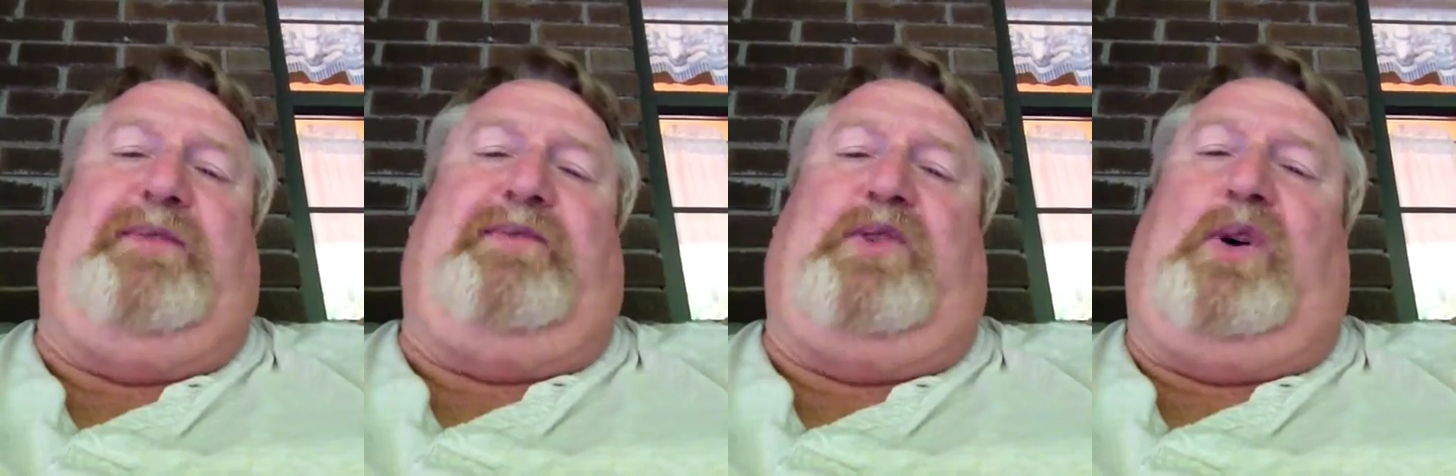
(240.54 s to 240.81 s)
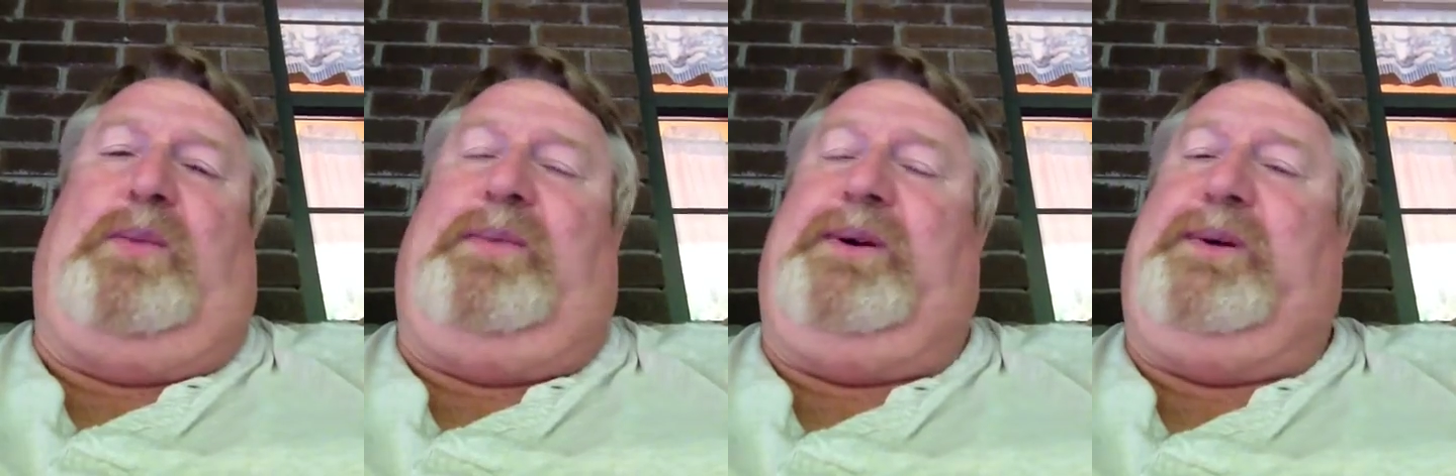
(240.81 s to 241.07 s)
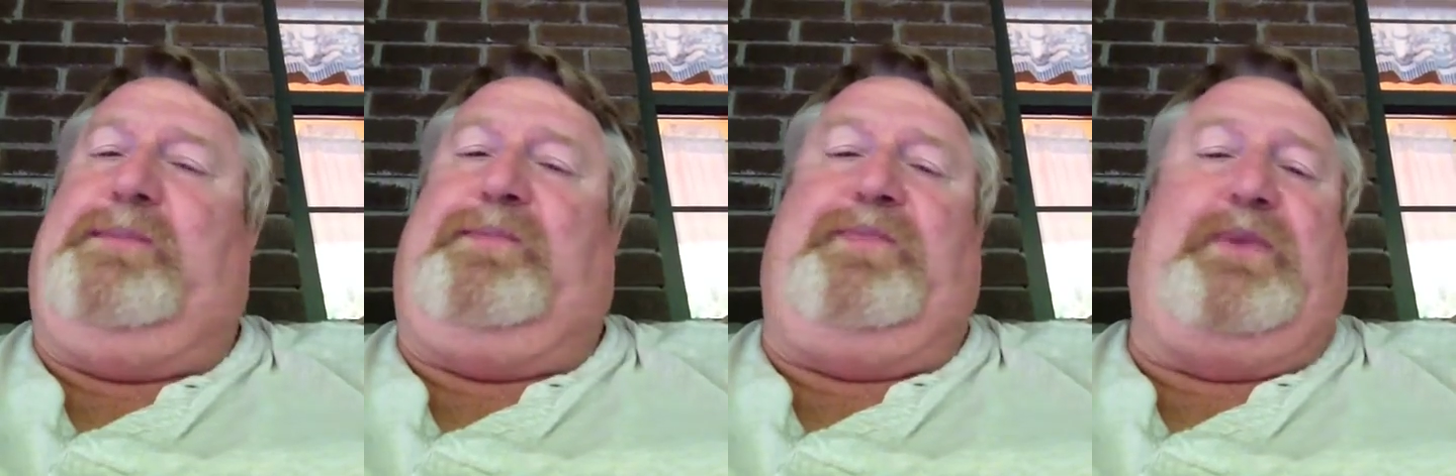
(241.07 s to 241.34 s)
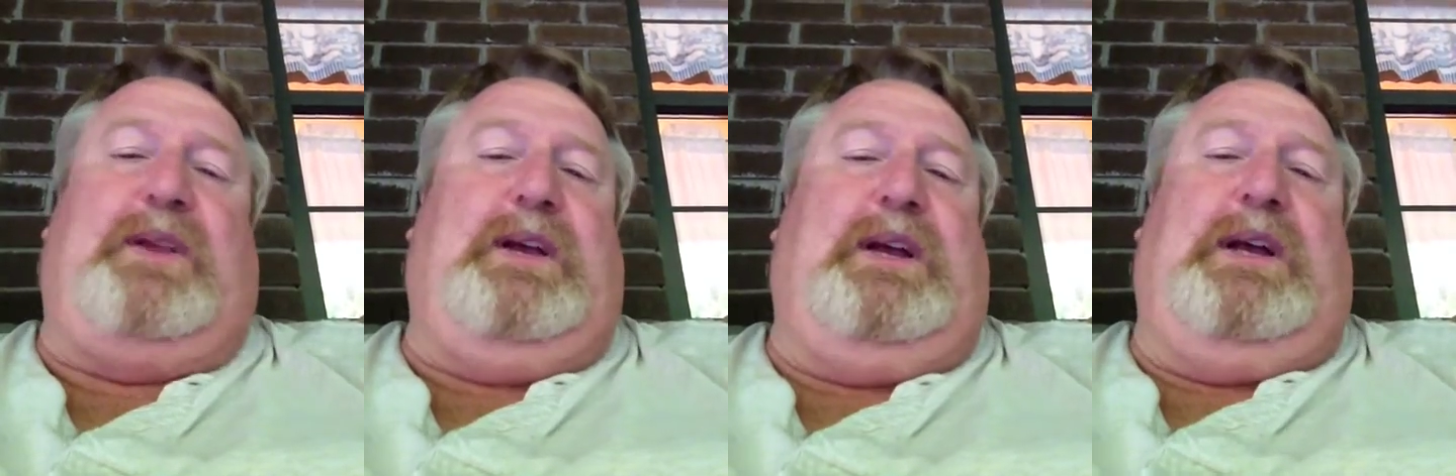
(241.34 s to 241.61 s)
for me.
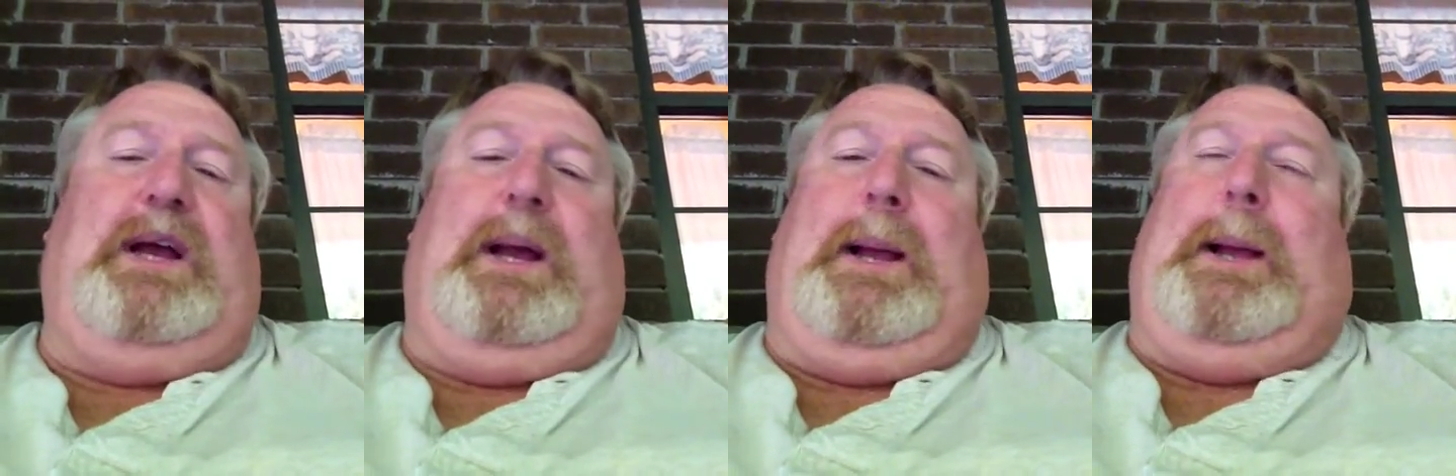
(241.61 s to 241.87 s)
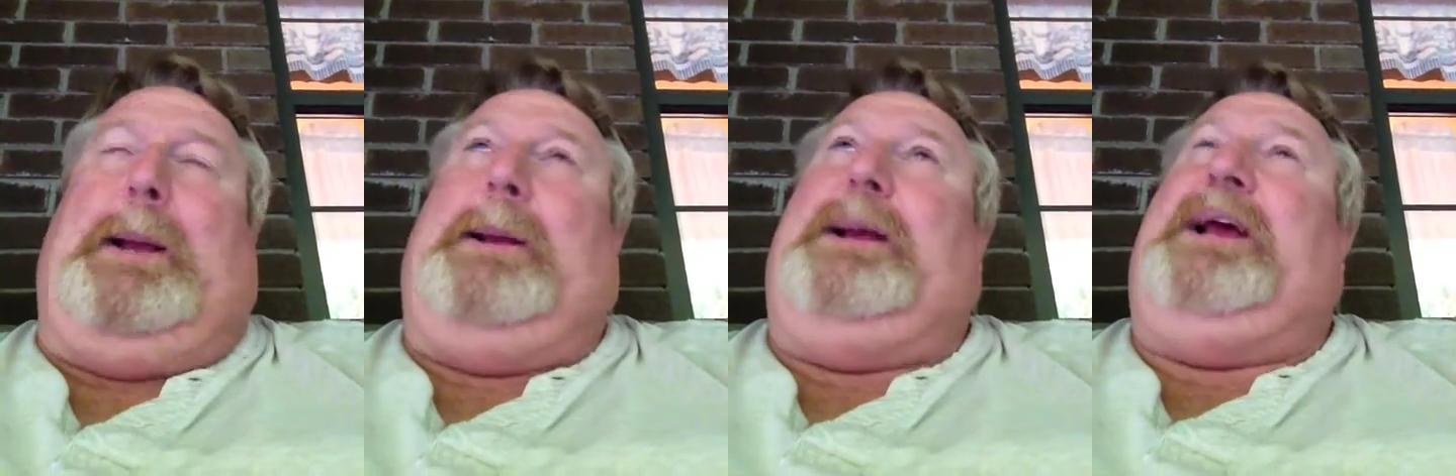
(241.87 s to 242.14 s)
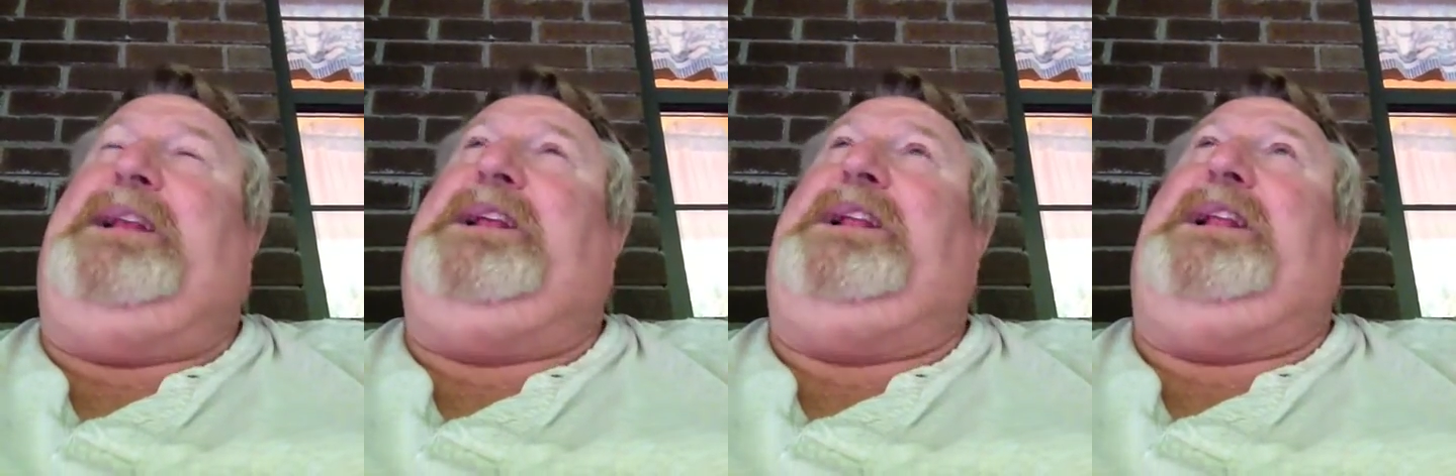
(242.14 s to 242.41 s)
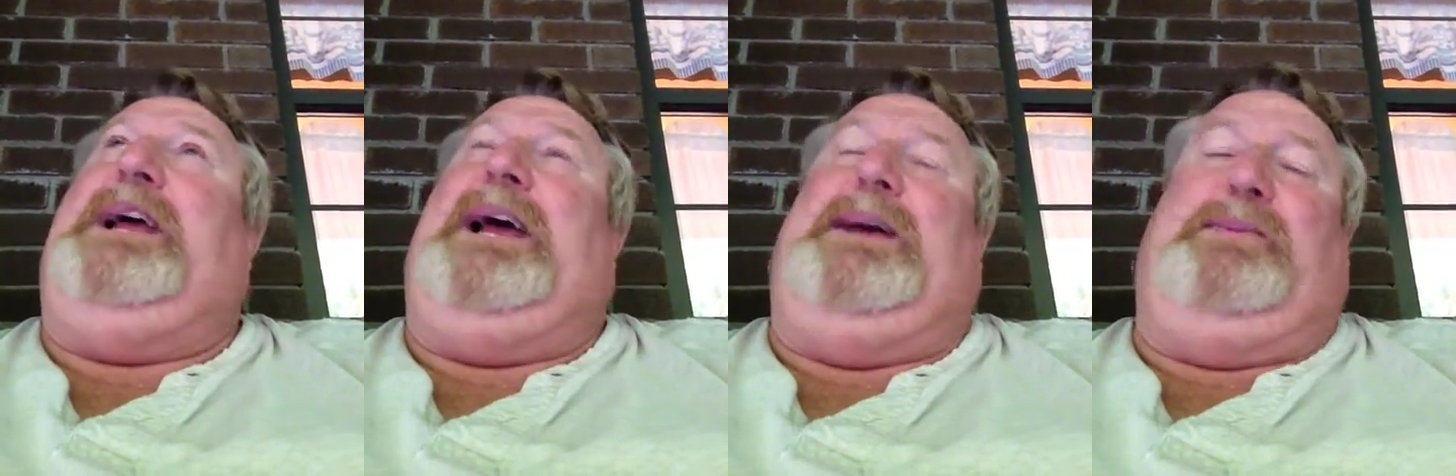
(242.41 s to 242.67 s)
In the
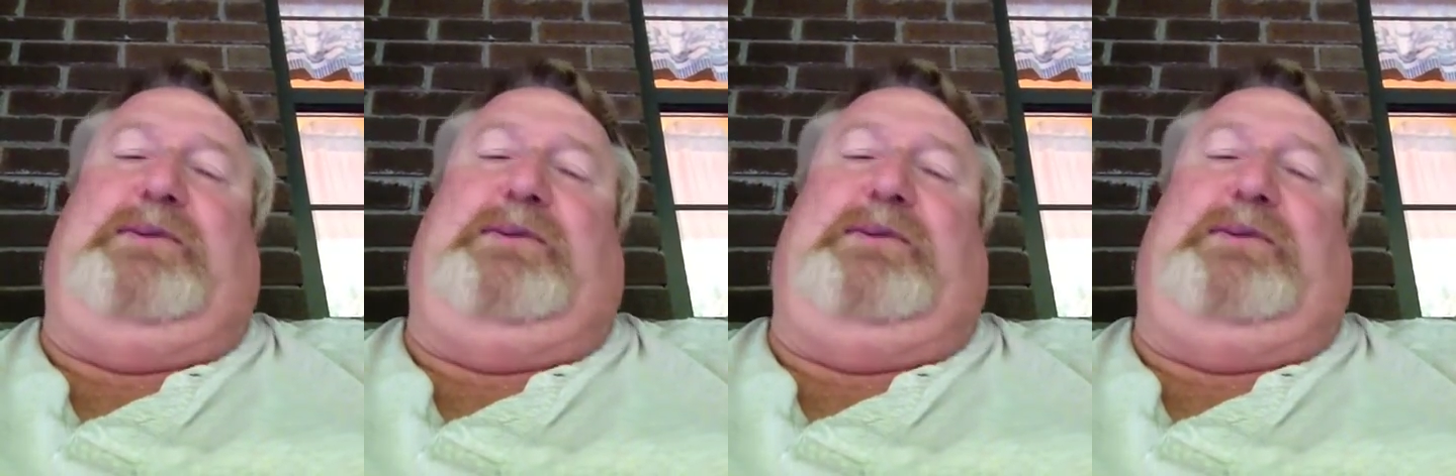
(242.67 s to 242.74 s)
name